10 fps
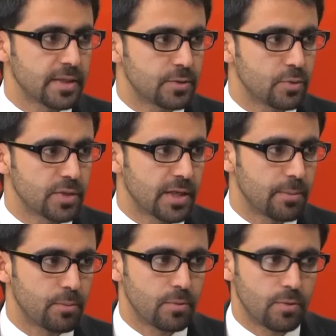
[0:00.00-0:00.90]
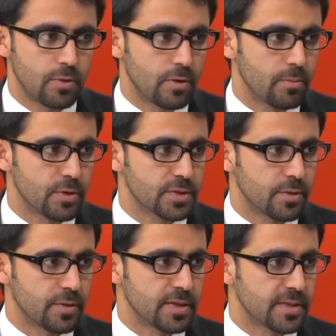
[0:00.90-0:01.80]
and Turkey are almost
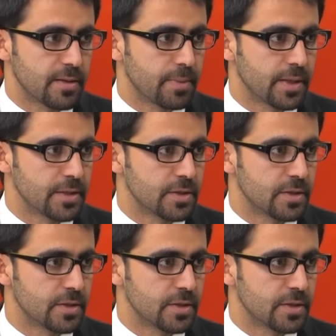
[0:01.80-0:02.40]
on the same page.